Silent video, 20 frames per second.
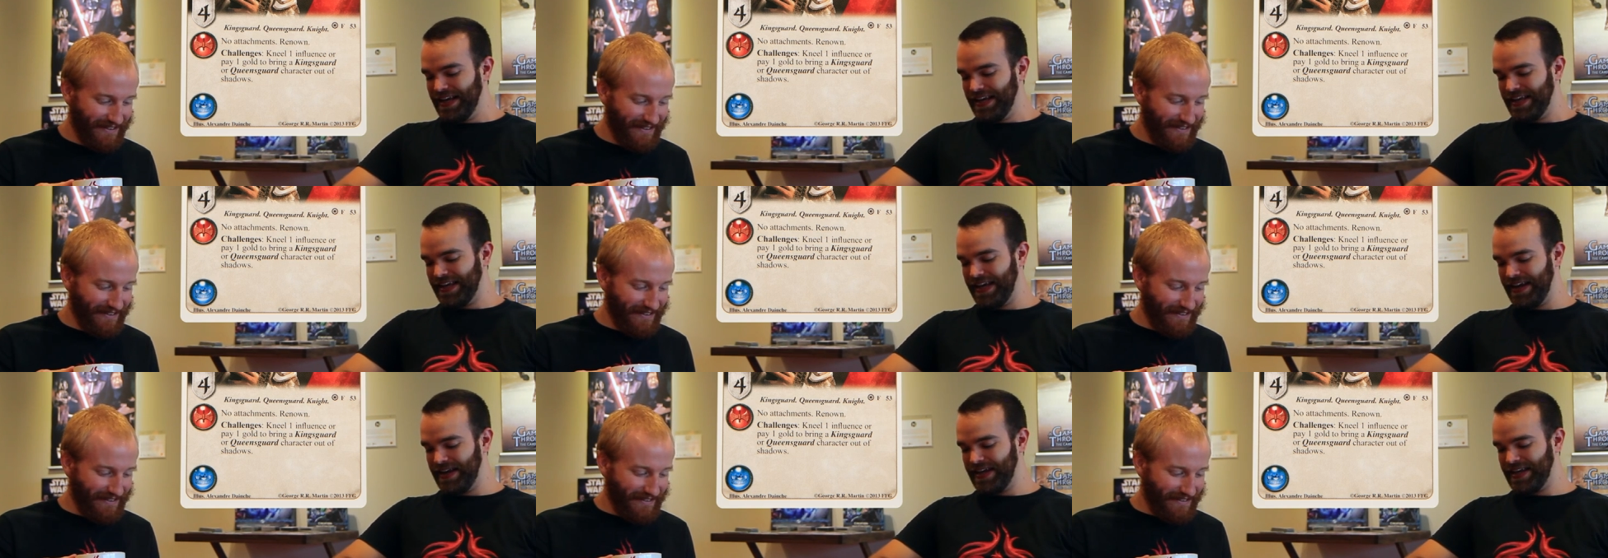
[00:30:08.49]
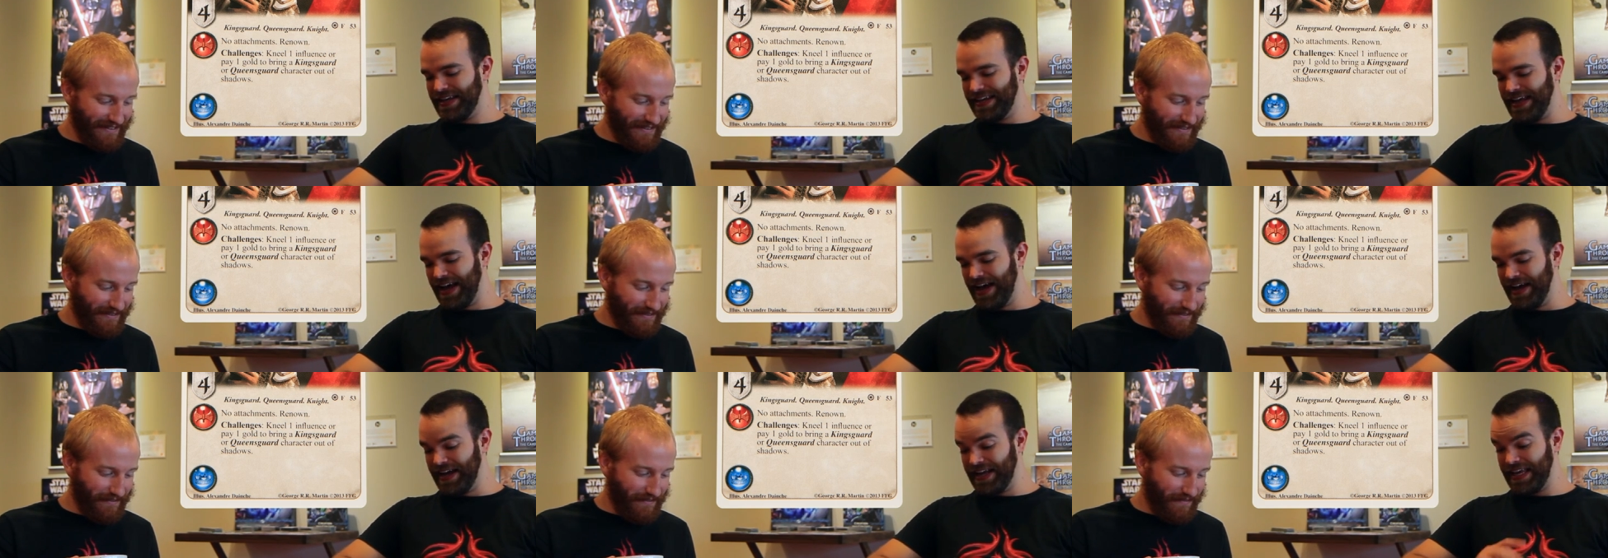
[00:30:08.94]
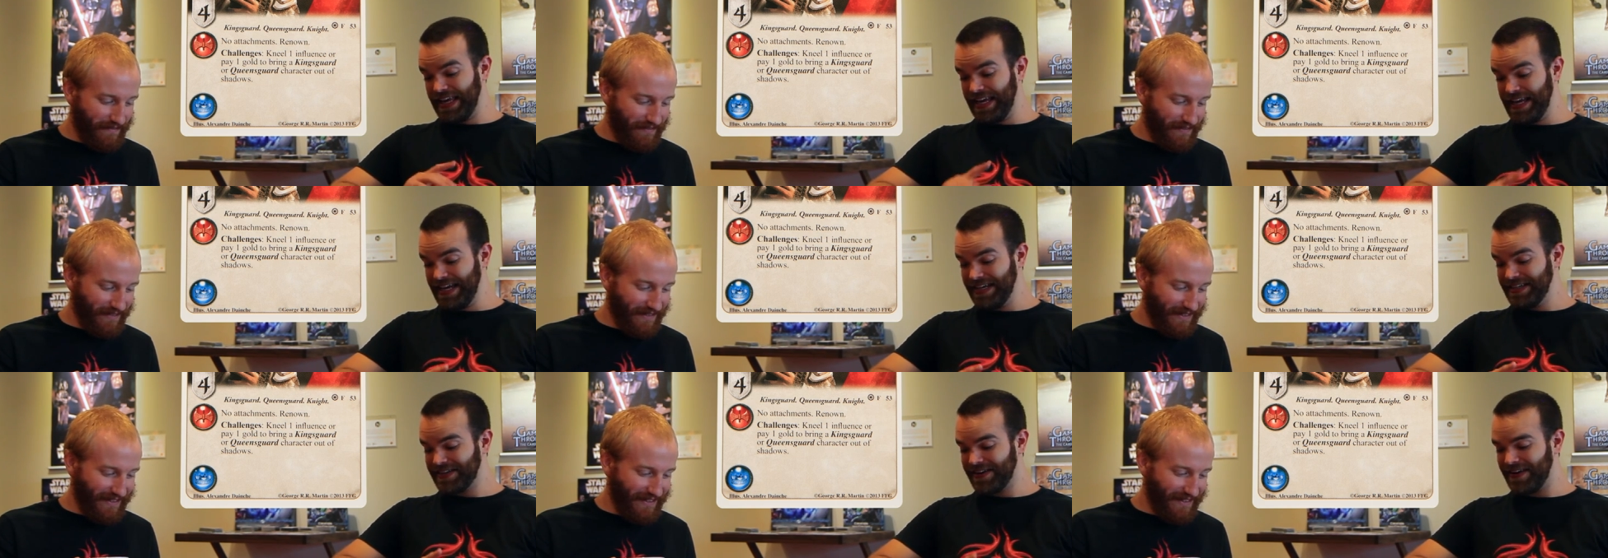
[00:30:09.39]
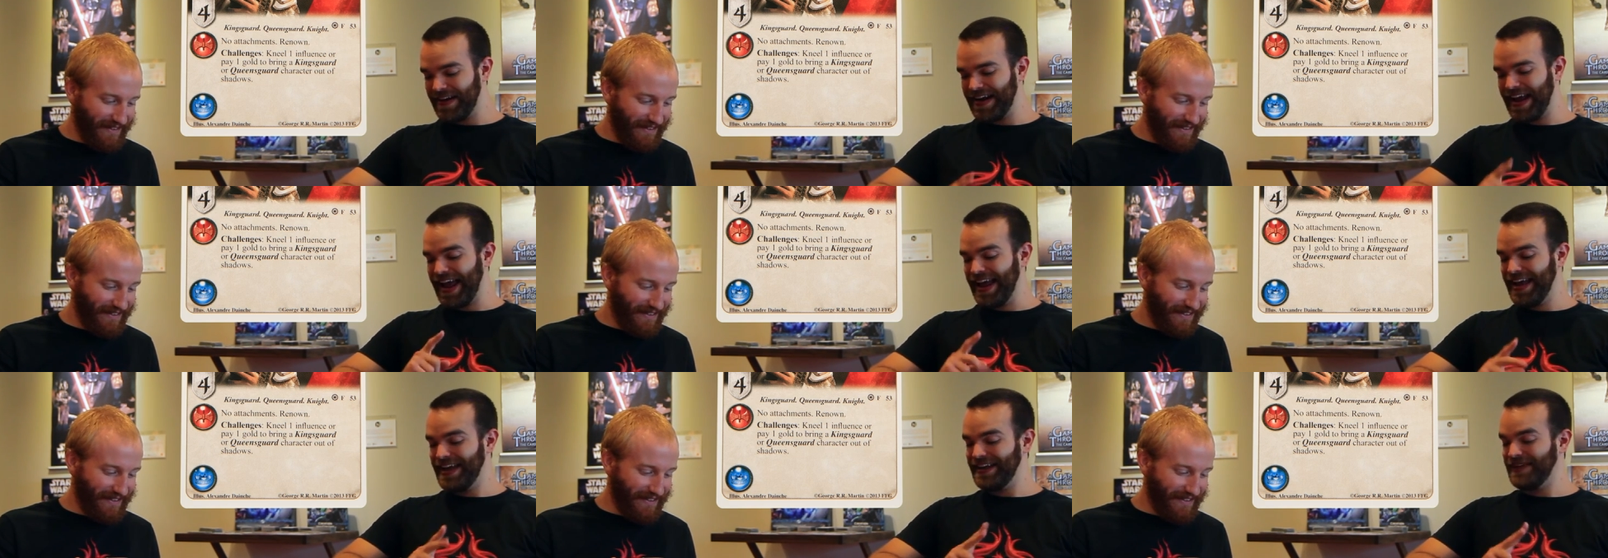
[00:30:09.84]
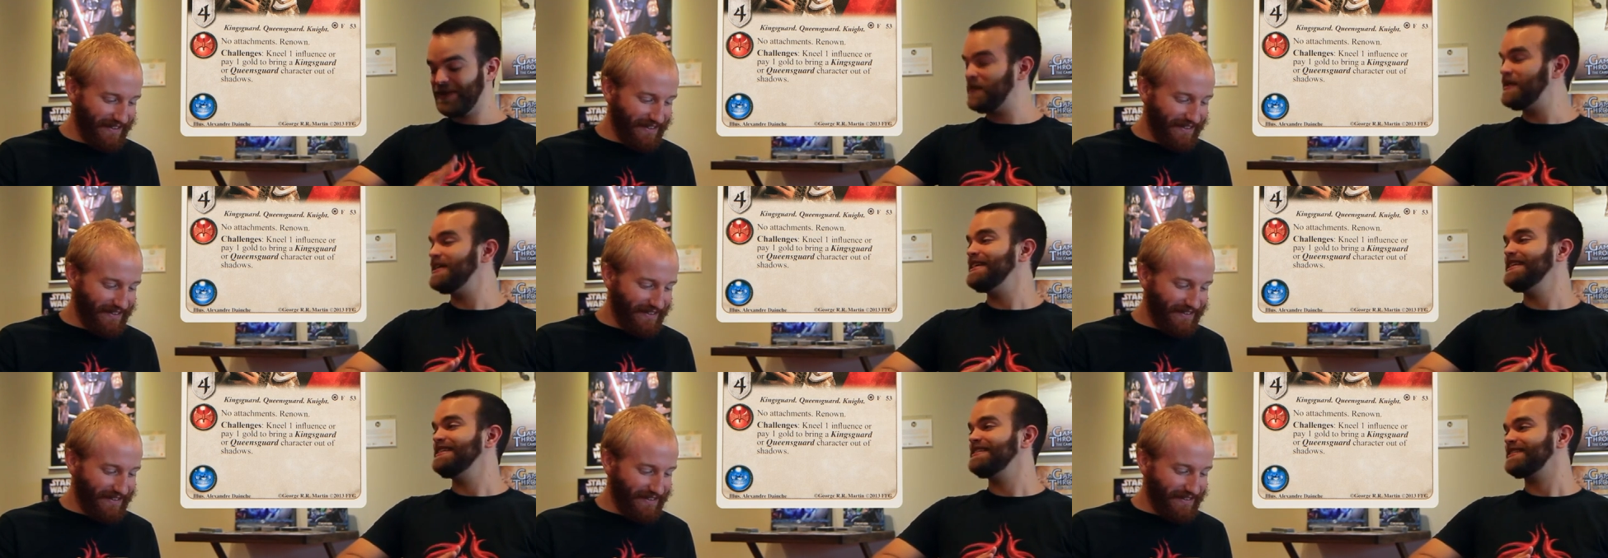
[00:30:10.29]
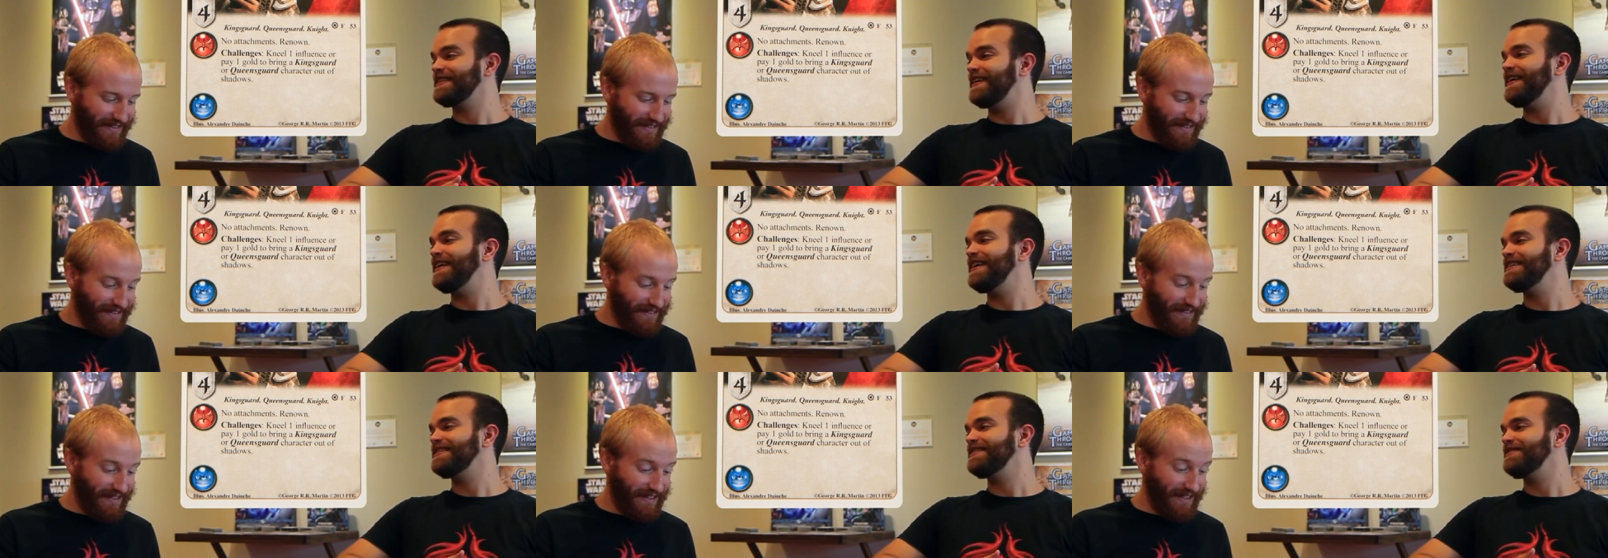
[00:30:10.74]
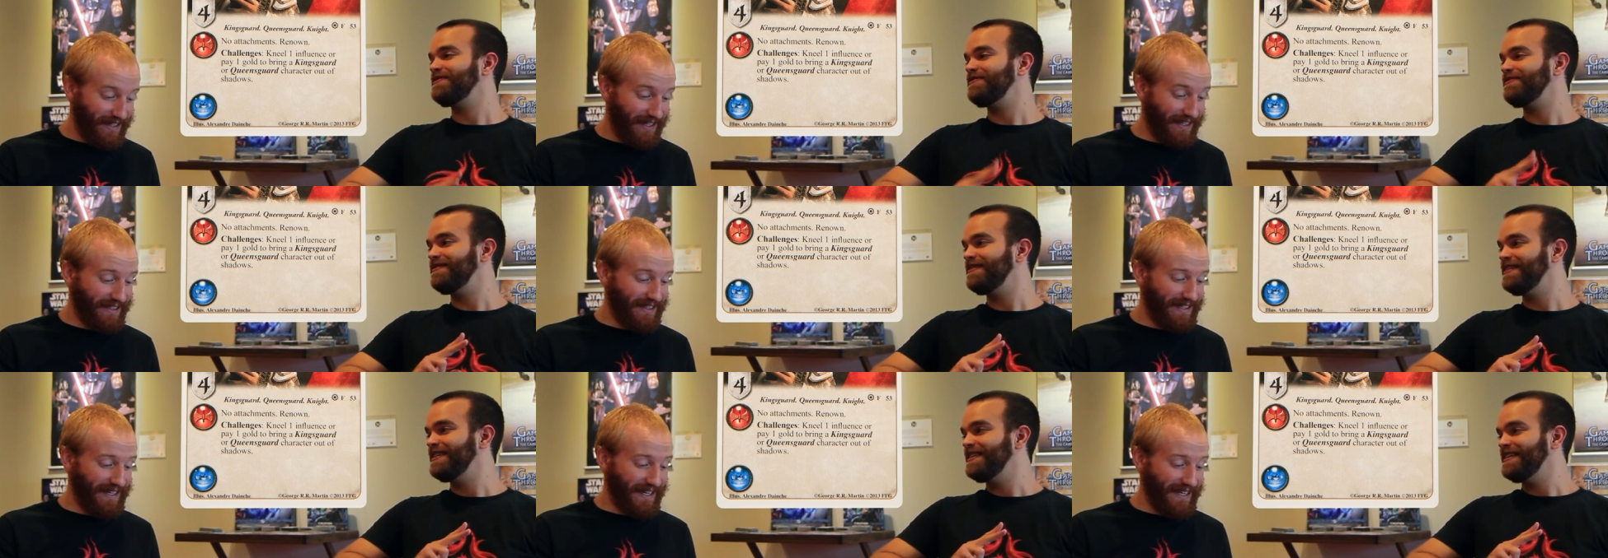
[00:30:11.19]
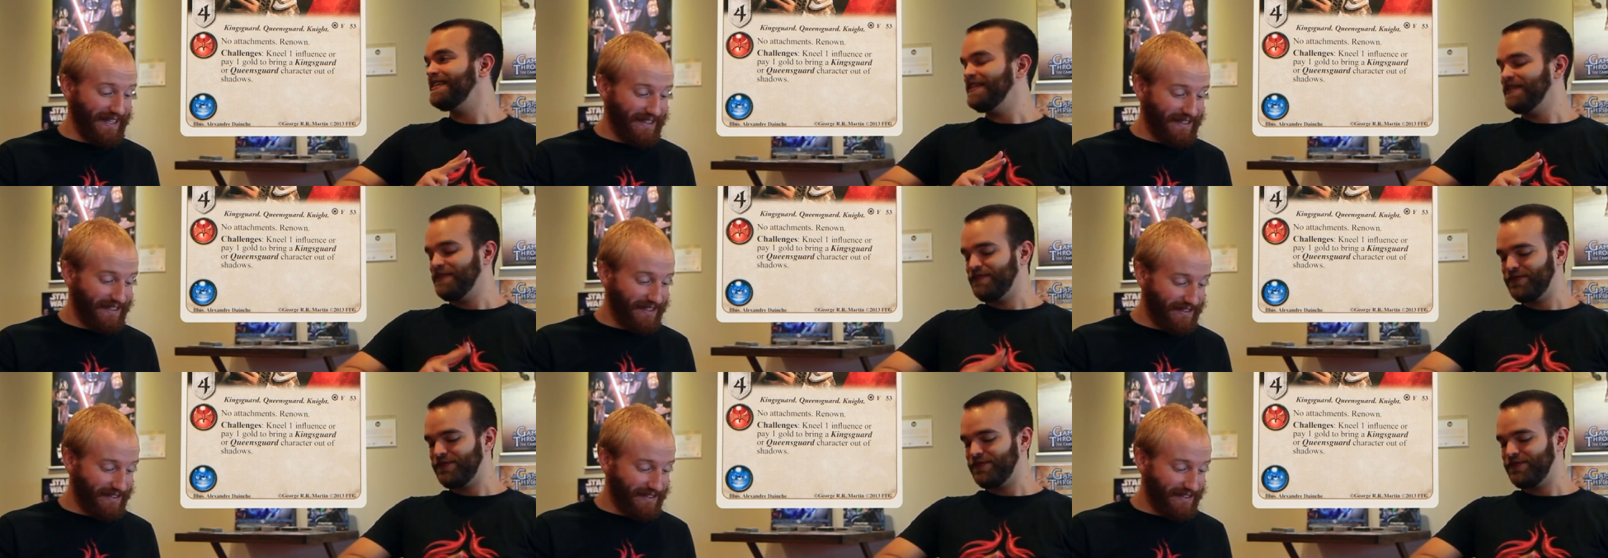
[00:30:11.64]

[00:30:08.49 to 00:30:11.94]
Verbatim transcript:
Speaker 1: Ki- uh, Kingsguard and Queensguard. And a knight.